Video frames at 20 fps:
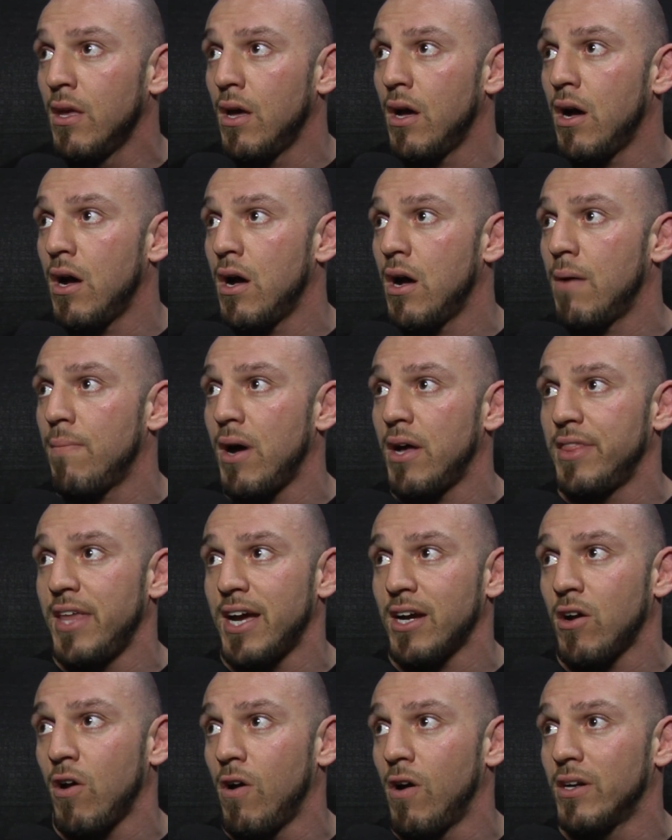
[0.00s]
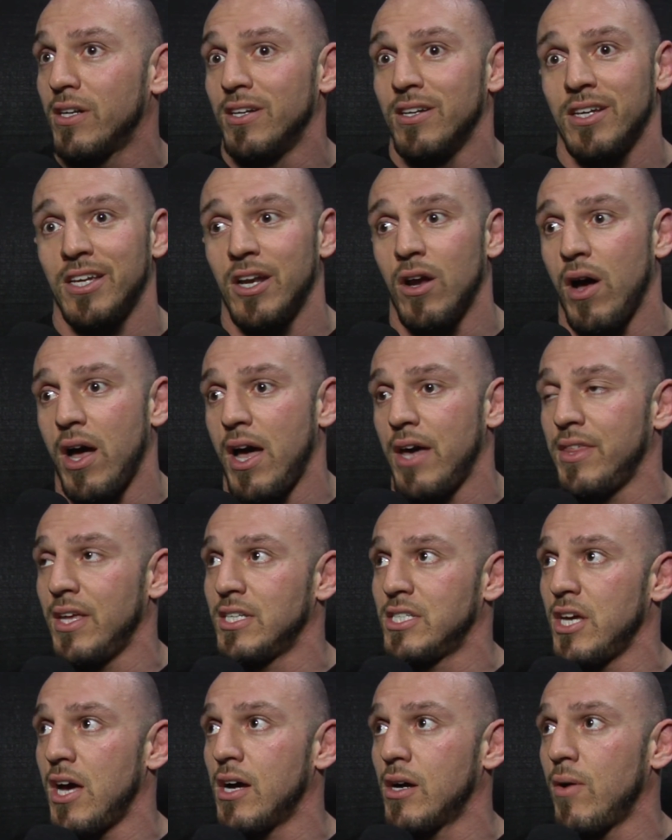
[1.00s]
on that card. And, you know, I
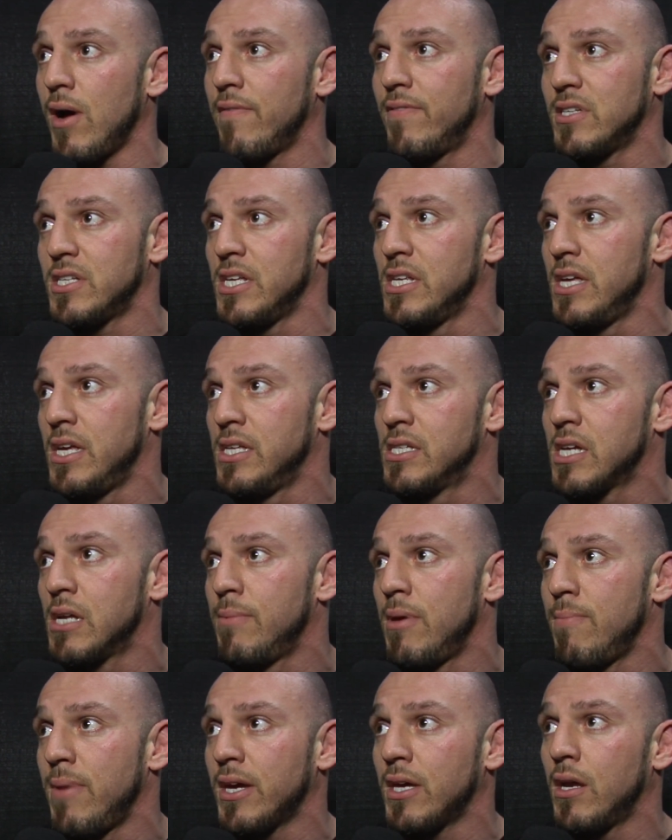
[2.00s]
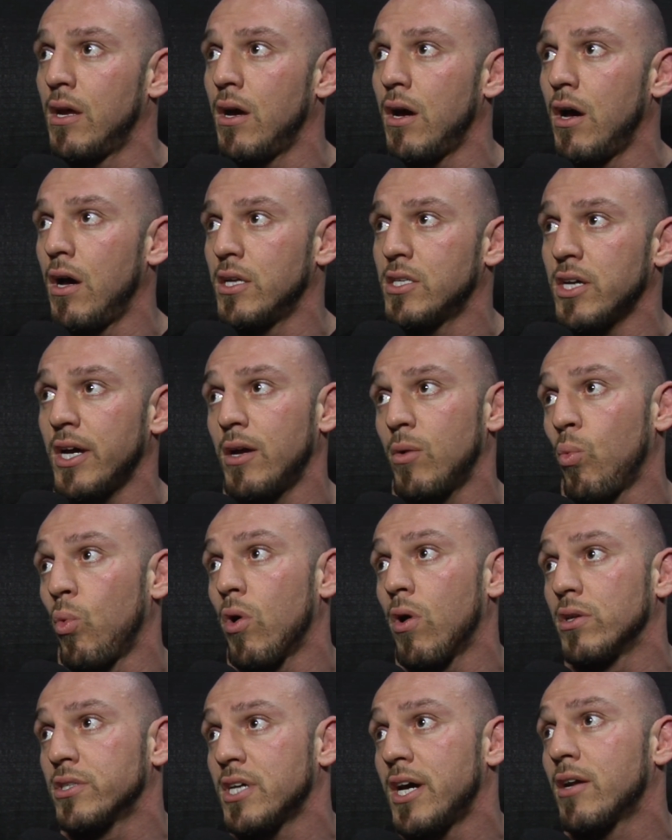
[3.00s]
think Thiago Alves, he's going to be making a
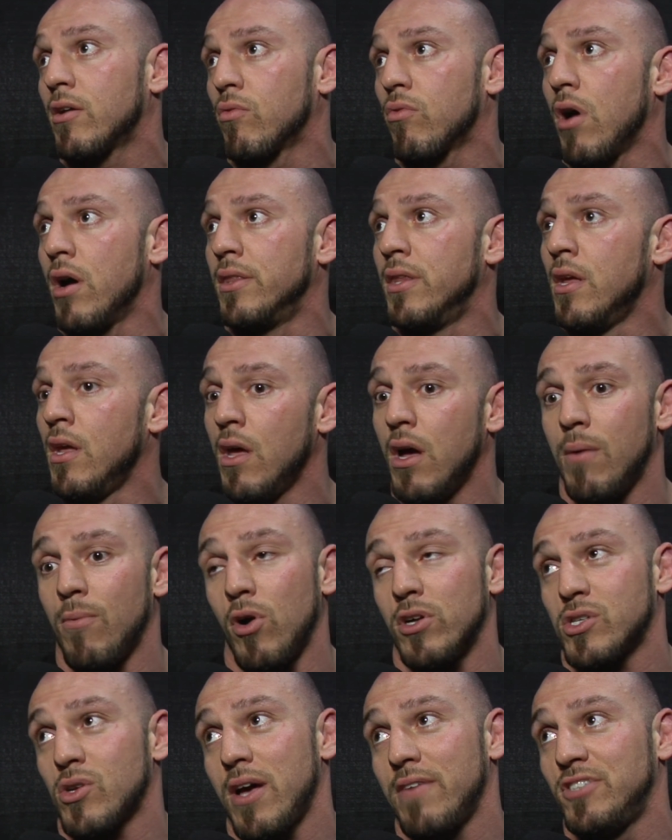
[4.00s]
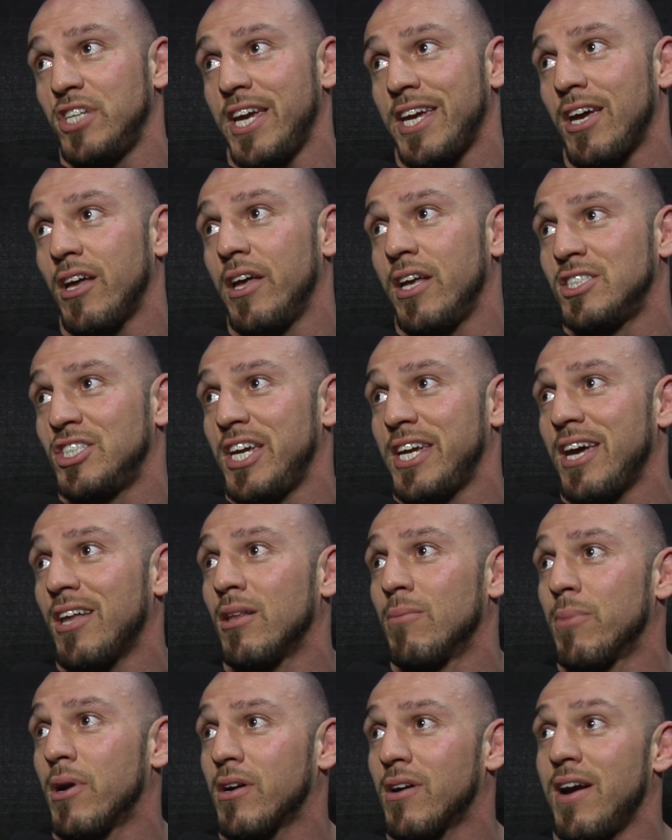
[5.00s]
world title run. Also, I have Jake
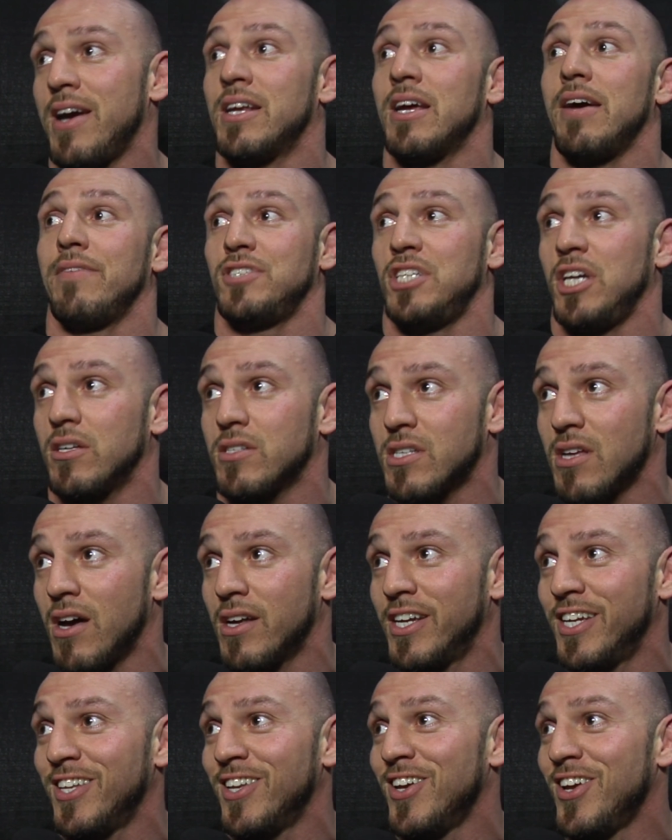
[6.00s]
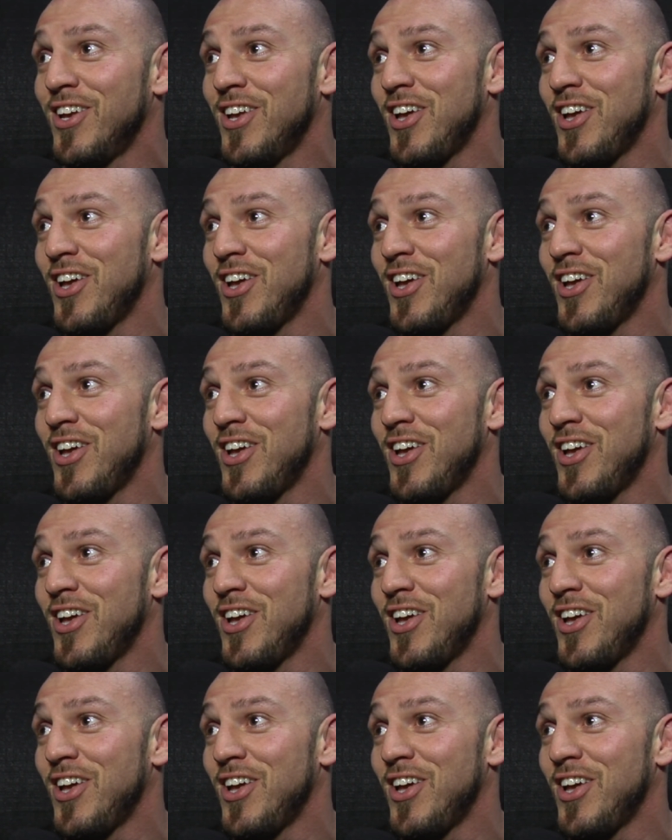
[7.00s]
Ellenberger, and I have Chael Sonnen.